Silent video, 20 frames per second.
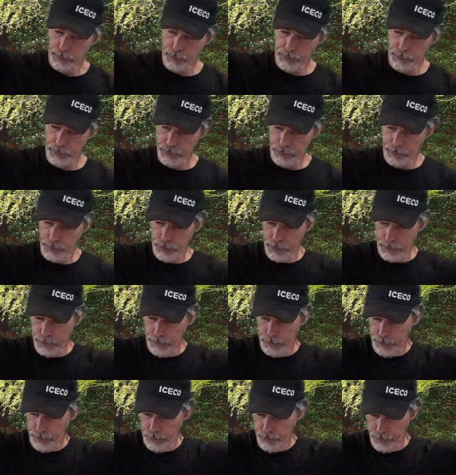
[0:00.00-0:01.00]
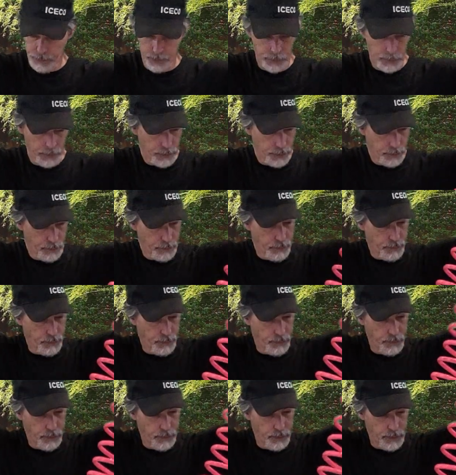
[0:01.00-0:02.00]

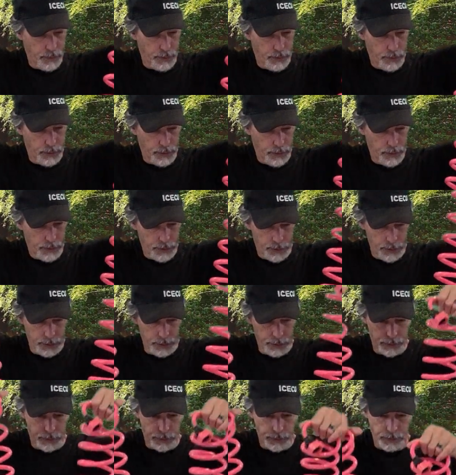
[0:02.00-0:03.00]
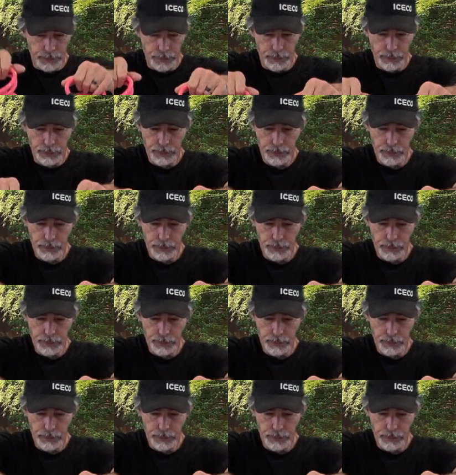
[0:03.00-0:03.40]
No one is speaking in this clip.